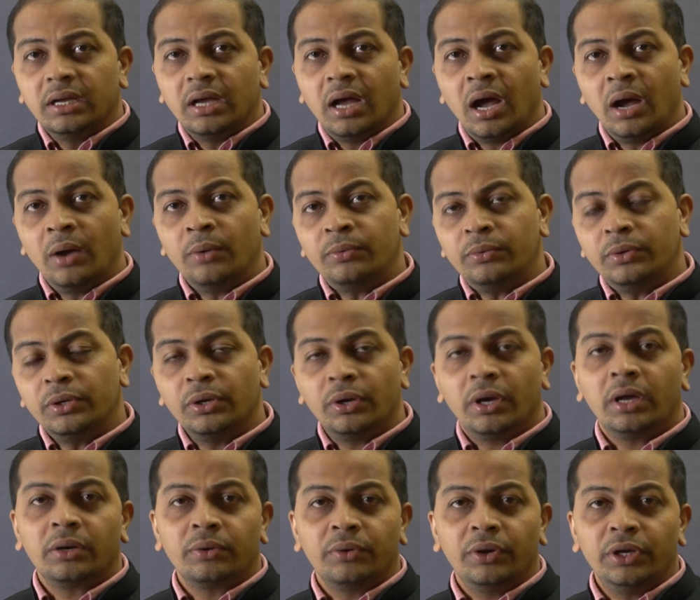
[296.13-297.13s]
how you
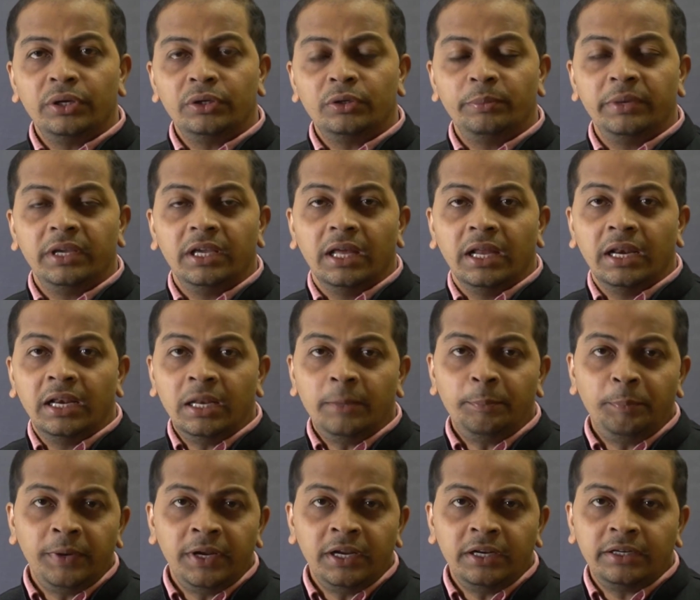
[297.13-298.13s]
are going to be
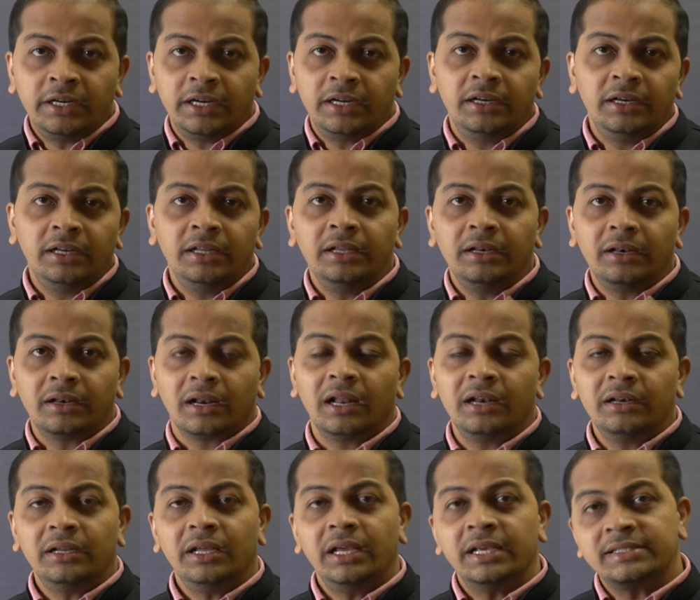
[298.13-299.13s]
repeatedly
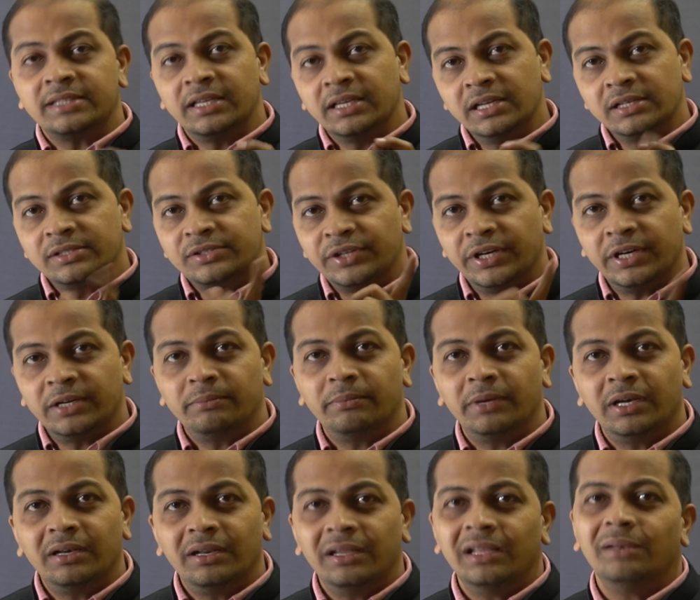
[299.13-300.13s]
run a single
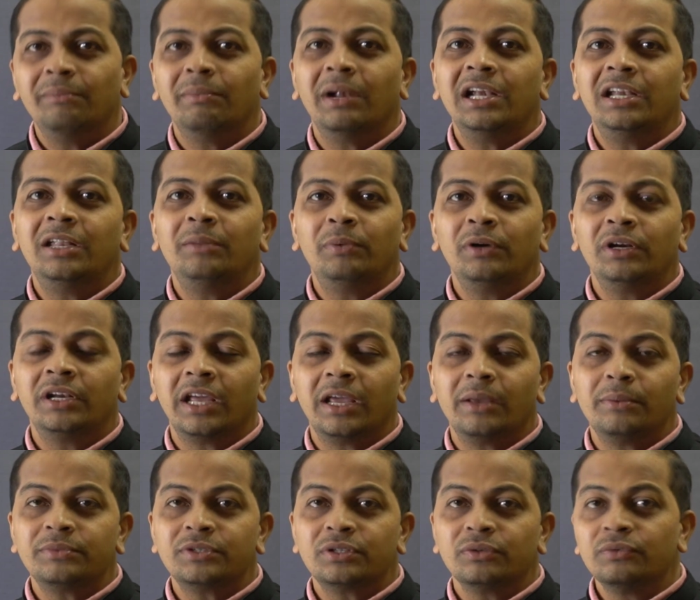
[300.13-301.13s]
statement in multiple
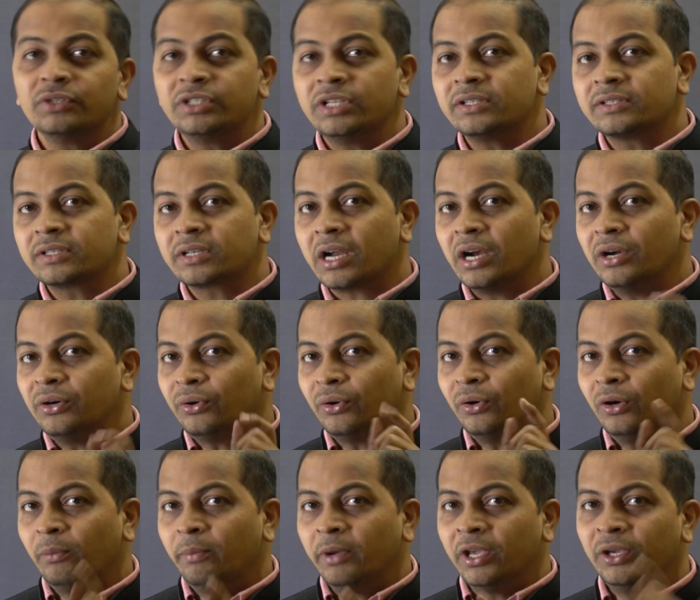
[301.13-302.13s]
times, which is
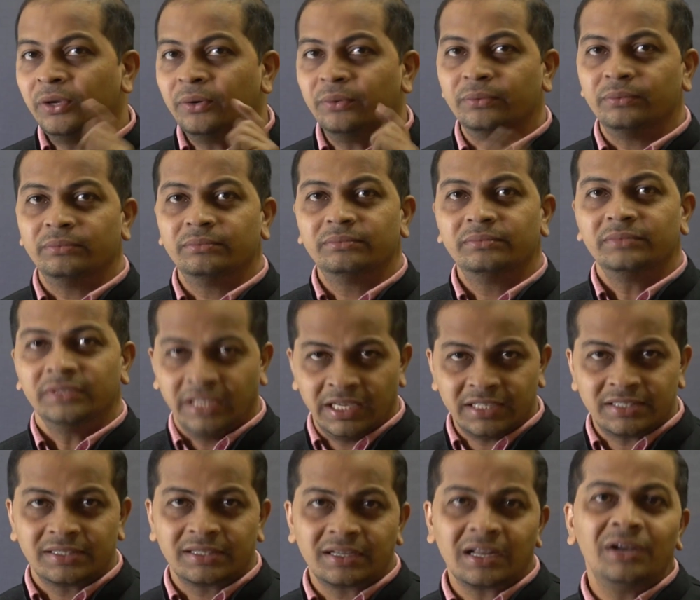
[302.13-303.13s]
controlled by you.
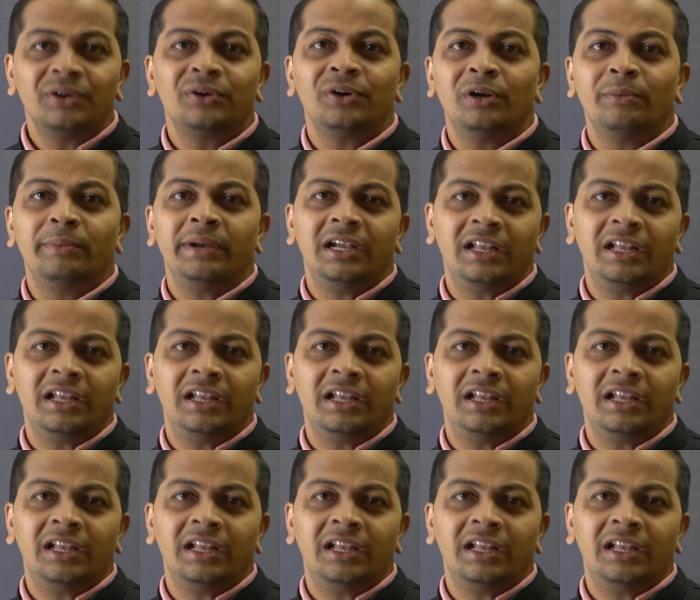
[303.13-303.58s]
Yes, controlled by